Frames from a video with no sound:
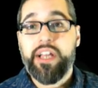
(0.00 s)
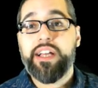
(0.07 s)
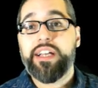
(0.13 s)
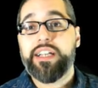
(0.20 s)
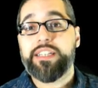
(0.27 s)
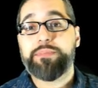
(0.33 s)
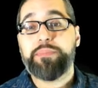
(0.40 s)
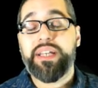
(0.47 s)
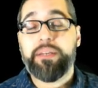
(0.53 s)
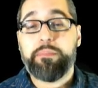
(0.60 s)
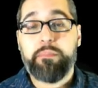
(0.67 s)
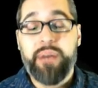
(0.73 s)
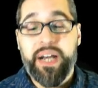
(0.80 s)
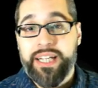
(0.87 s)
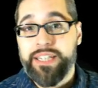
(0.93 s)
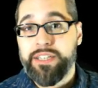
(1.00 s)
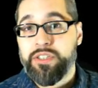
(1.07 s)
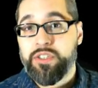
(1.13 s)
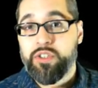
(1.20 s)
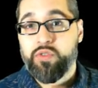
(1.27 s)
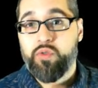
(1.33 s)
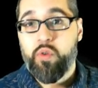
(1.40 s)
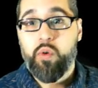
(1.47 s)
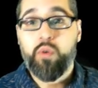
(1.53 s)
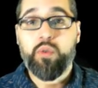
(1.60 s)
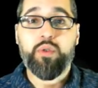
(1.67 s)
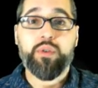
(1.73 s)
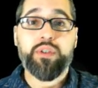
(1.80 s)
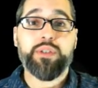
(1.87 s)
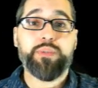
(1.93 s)
is being mind controlled
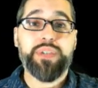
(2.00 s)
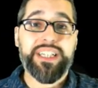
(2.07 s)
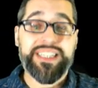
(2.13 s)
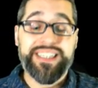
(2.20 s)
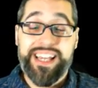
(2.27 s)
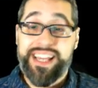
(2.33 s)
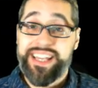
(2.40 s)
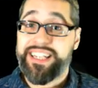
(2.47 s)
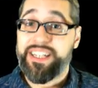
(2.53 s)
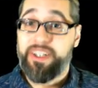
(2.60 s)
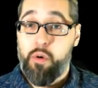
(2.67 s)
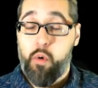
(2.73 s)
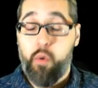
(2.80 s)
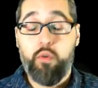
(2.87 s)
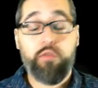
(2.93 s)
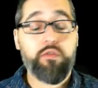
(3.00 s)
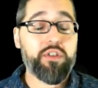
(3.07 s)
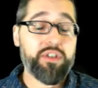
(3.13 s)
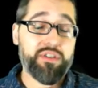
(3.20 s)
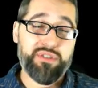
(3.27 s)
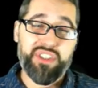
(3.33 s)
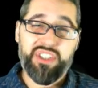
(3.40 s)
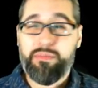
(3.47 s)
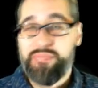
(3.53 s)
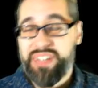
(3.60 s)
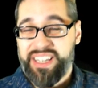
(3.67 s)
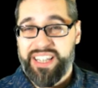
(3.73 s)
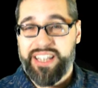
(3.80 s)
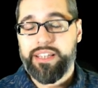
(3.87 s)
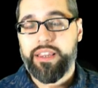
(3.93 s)
or is being taken over or
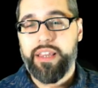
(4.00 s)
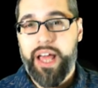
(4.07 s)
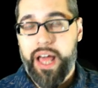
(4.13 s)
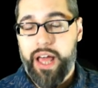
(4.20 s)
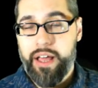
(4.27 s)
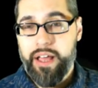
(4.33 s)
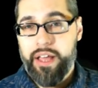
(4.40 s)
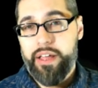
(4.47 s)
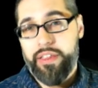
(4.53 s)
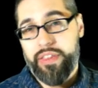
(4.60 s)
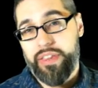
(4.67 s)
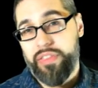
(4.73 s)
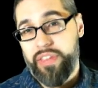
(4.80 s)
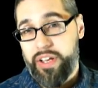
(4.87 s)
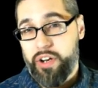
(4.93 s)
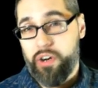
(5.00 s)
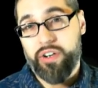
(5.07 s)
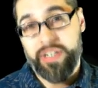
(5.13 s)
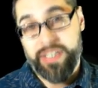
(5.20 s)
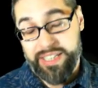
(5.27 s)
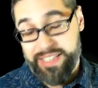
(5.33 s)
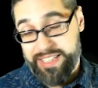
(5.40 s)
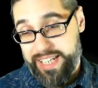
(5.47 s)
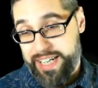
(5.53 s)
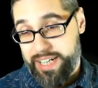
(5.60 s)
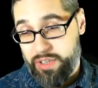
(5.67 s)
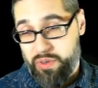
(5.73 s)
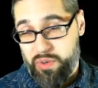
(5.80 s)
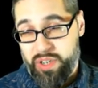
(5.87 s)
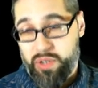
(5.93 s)
something like that, then they are in this
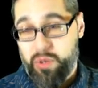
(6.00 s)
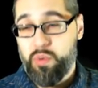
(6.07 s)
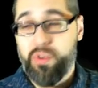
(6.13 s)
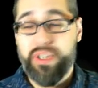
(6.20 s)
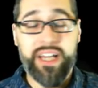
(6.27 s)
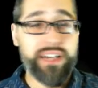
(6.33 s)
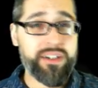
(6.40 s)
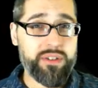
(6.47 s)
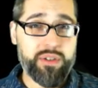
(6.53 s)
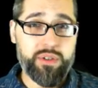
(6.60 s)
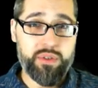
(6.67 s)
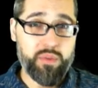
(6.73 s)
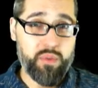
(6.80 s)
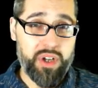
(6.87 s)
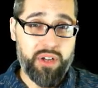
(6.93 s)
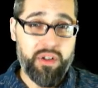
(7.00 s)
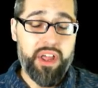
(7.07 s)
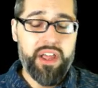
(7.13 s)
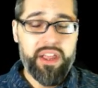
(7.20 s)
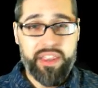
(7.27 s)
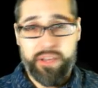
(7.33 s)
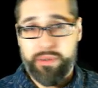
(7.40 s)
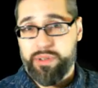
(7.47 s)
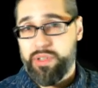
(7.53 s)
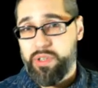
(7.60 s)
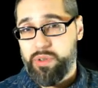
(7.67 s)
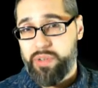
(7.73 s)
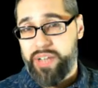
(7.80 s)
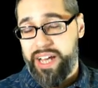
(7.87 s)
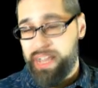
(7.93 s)
category. Who would that include? Well, that would
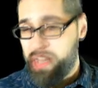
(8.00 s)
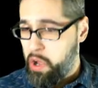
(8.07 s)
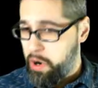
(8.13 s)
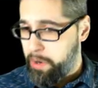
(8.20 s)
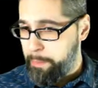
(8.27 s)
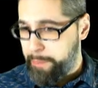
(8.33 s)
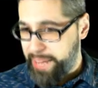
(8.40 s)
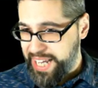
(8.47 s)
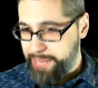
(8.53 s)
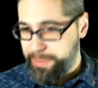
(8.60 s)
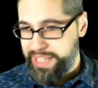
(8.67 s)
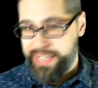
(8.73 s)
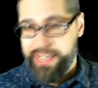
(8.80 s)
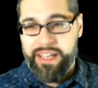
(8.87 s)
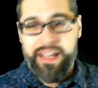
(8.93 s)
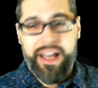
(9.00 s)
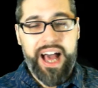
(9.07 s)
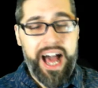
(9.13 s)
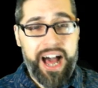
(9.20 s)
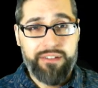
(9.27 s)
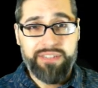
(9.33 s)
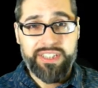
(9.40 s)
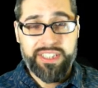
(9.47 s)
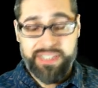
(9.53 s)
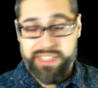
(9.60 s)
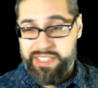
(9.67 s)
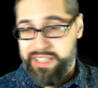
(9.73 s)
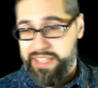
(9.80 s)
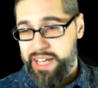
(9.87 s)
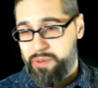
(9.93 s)
include LR Baby,
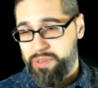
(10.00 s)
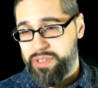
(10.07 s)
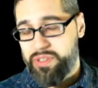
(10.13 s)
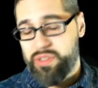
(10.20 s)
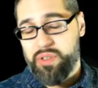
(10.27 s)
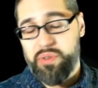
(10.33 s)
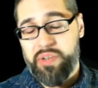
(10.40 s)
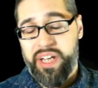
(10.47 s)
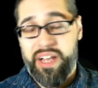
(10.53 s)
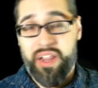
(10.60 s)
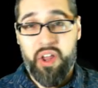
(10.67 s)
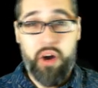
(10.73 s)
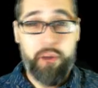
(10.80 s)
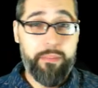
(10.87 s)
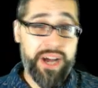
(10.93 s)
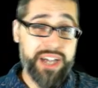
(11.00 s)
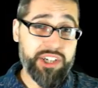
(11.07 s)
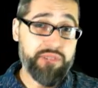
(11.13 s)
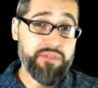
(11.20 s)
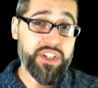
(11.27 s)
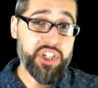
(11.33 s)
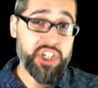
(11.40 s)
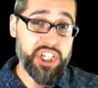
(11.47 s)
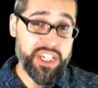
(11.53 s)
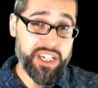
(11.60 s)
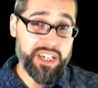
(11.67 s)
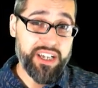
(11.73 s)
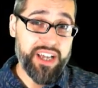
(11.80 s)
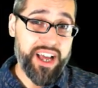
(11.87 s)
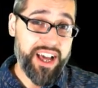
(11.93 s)
obviously. That would include LR Majin
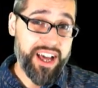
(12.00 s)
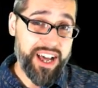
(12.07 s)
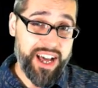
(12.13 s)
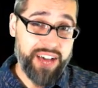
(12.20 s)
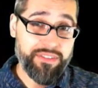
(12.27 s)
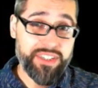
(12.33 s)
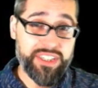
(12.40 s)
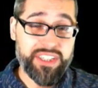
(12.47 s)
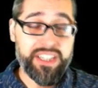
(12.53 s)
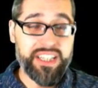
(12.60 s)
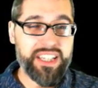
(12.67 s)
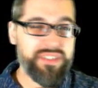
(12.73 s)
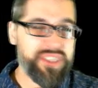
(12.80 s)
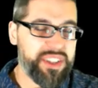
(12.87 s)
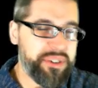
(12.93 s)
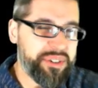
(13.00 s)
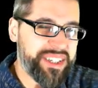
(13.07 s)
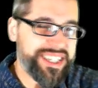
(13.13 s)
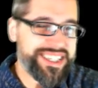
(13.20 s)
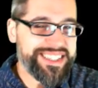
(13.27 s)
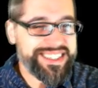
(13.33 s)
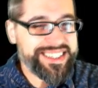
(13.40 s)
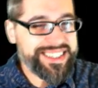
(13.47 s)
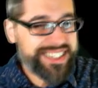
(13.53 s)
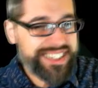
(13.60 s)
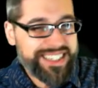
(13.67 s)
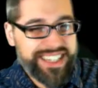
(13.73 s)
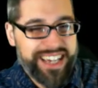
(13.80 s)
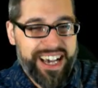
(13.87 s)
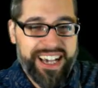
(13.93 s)
Vegeta, obviously. Even though he
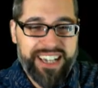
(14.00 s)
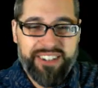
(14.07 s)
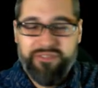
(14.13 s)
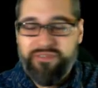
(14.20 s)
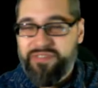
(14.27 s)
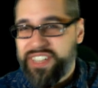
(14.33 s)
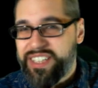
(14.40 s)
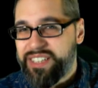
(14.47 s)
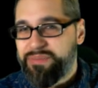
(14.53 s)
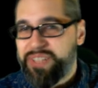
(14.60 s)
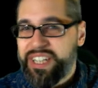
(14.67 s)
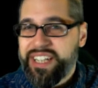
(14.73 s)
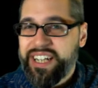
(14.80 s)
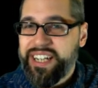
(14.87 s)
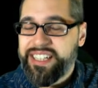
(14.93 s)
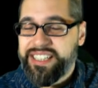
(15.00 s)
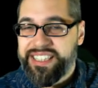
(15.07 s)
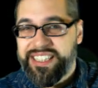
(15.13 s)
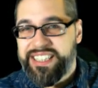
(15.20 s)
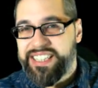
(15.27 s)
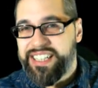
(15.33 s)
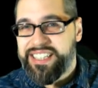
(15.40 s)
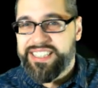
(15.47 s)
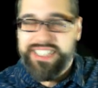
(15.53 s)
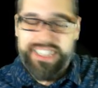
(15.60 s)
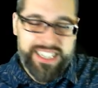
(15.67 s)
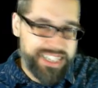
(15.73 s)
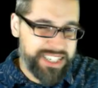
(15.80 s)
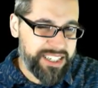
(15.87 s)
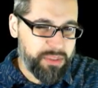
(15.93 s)
kind of fits, but he kind of
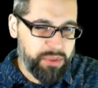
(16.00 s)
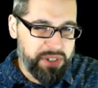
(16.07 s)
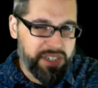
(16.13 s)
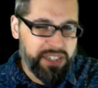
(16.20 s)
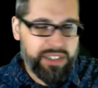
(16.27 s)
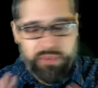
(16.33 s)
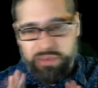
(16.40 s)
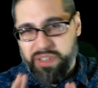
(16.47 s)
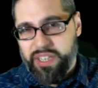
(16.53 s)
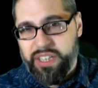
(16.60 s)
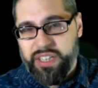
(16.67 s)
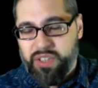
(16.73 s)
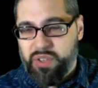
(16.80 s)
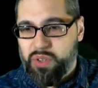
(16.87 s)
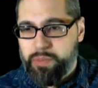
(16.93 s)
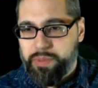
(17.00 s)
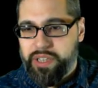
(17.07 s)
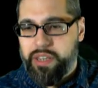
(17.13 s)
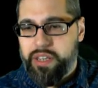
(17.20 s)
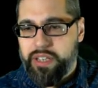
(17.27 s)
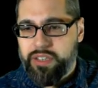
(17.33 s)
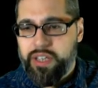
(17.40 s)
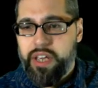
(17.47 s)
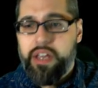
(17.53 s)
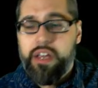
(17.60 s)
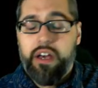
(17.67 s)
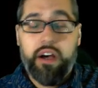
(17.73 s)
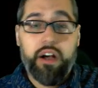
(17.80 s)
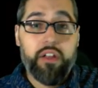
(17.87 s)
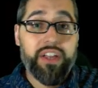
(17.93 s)
doesn't. It is what it is. We're going to include him in this.
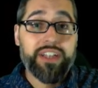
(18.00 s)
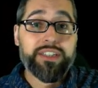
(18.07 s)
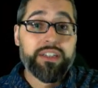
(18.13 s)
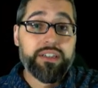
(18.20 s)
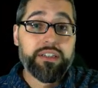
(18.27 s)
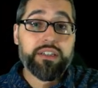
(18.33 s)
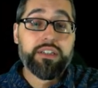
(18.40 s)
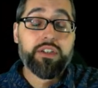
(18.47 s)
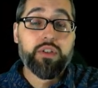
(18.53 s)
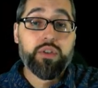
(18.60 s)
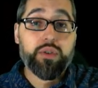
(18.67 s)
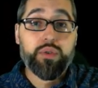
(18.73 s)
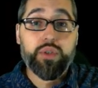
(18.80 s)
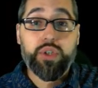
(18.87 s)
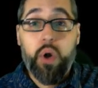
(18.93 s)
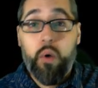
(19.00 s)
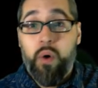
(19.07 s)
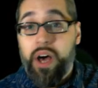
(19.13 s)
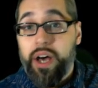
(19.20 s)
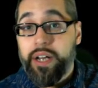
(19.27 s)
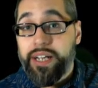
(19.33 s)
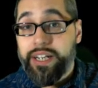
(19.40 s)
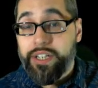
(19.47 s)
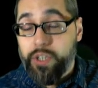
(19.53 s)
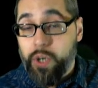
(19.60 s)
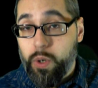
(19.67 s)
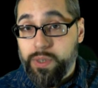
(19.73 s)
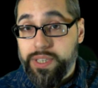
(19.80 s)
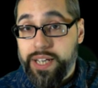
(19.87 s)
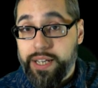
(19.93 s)
That's going to include Gohan and
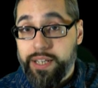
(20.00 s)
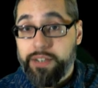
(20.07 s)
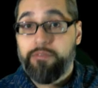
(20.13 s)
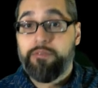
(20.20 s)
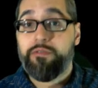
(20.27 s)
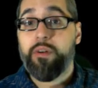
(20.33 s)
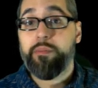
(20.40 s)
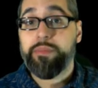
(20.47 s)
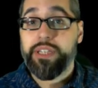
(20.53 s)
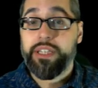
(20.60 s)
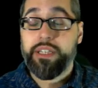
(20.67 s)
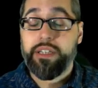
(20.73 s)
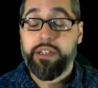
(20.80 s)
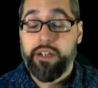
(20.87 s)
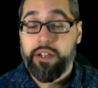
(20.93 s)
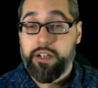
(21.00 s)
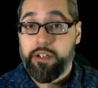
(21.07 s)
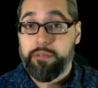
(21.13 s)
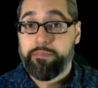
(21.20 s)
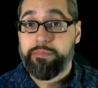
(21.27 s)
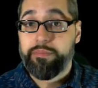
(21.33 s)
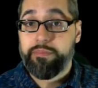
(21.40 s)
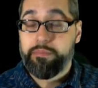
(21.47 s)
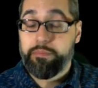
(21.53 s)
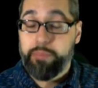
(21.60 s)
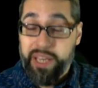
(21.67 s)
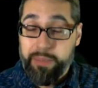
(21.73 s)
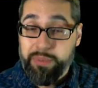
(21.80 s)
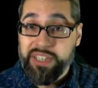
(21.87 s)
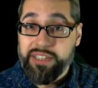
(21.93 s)
Goten from the
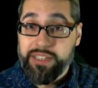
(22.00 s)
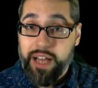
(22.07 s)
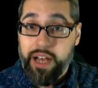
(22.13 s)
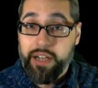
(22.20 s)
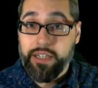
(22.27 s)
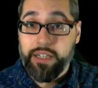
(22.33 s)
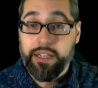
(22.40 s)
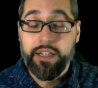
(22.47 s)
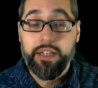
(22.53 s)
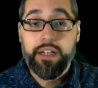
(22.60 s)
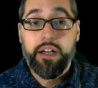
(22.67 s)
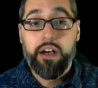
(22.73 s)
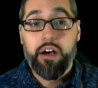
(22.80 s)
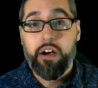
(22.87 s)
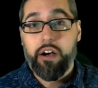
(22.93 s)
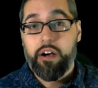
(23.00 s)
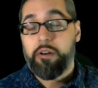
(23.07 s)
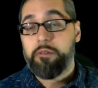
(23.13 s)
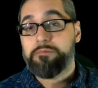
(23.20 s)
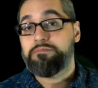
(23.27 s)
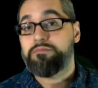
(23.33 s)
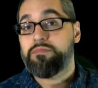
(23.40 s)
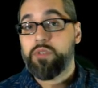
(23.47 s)
Baby Saga. Bulma.